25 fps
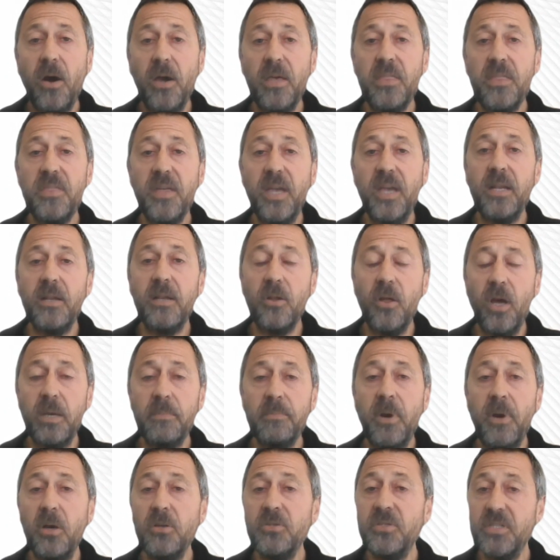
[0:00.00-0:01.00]
I think,
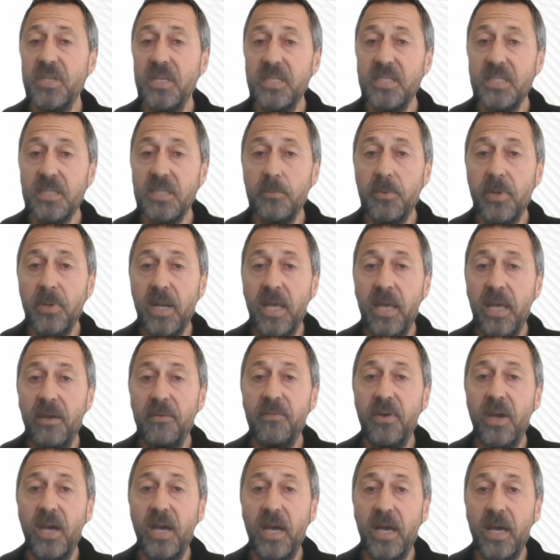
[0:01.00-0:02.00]
like most things, it will
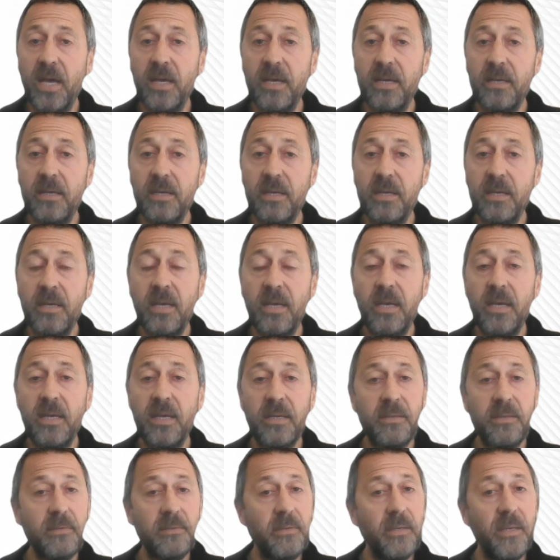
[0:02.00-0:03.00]
have
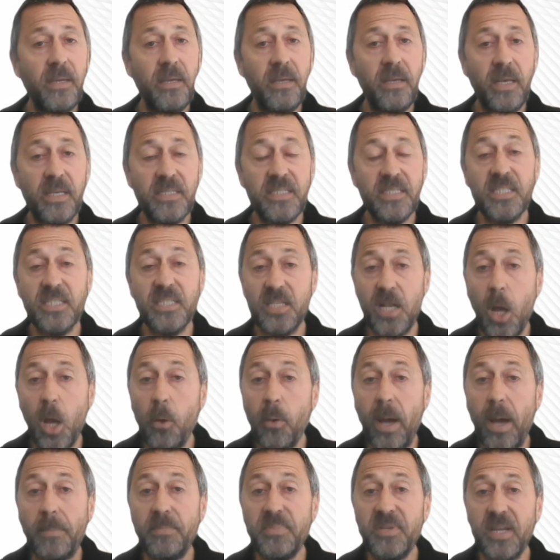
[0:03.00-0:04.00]
a
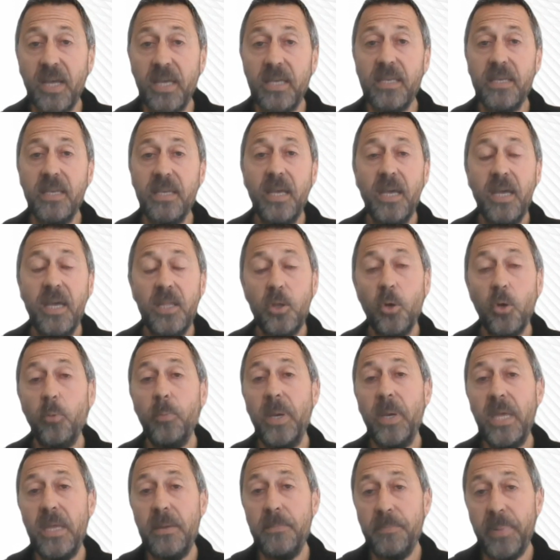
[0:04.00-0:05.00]
slow uptake.
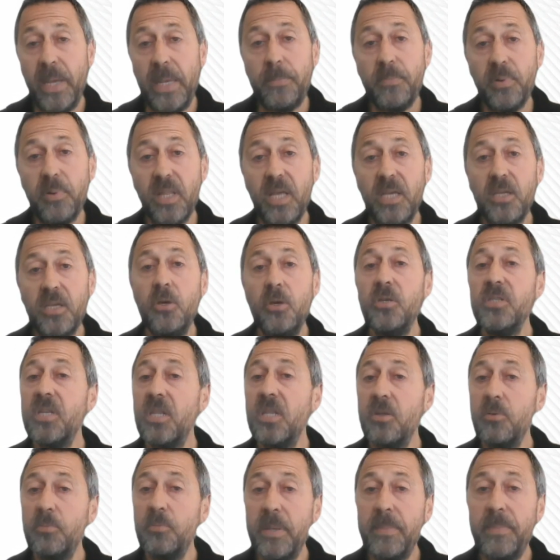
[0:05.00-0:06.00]
There'll be people that use
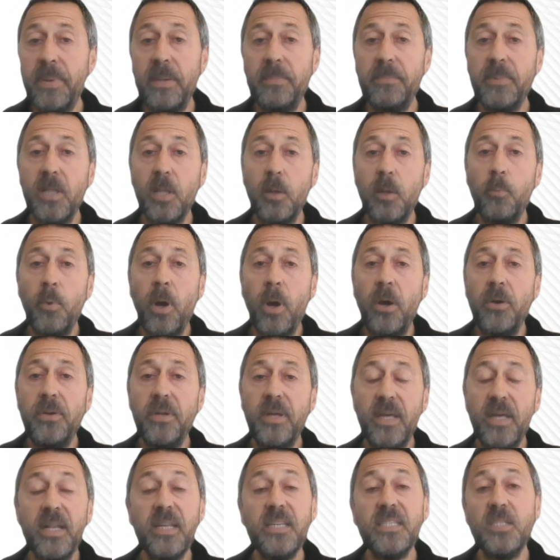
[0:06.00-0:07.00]
it. There'll be people that
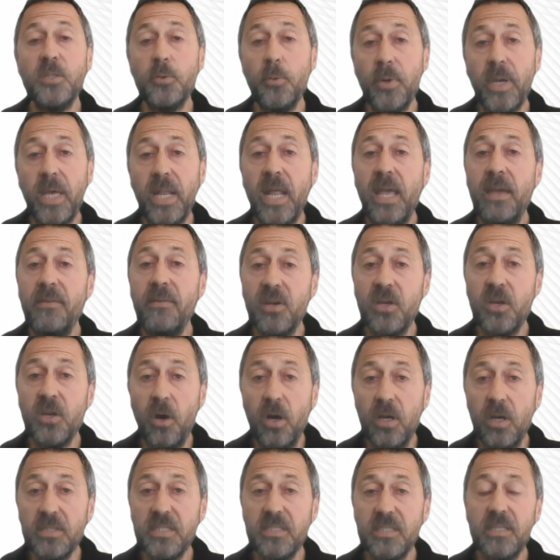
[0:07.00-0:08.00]
won't. It is still going to have a
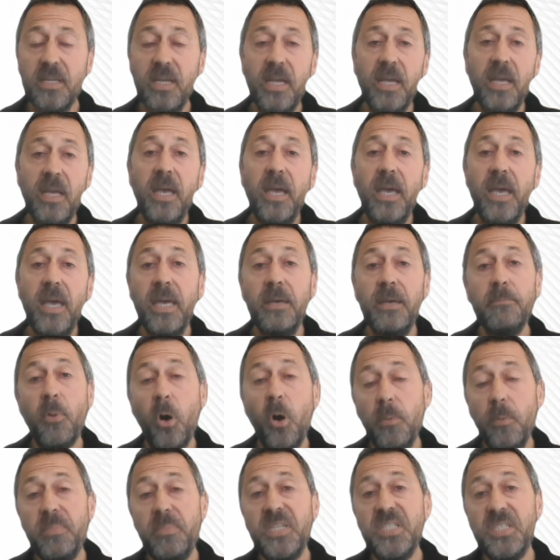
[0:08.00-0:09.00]
cost. It
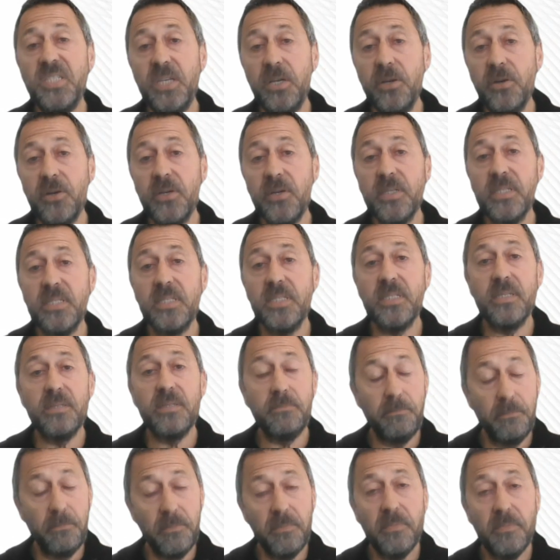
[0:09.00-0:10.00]
might be
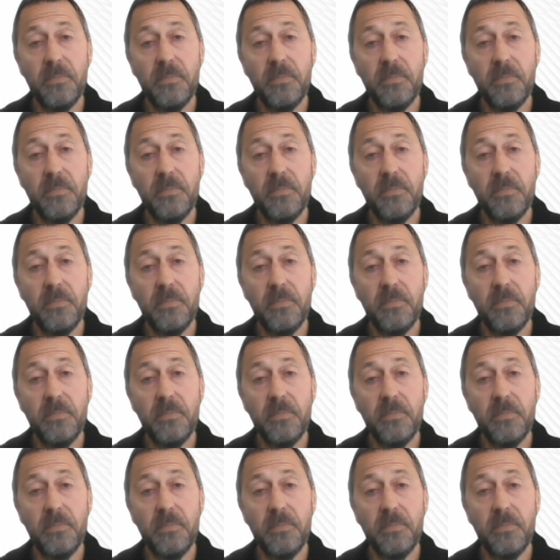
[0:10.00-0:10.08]
shearers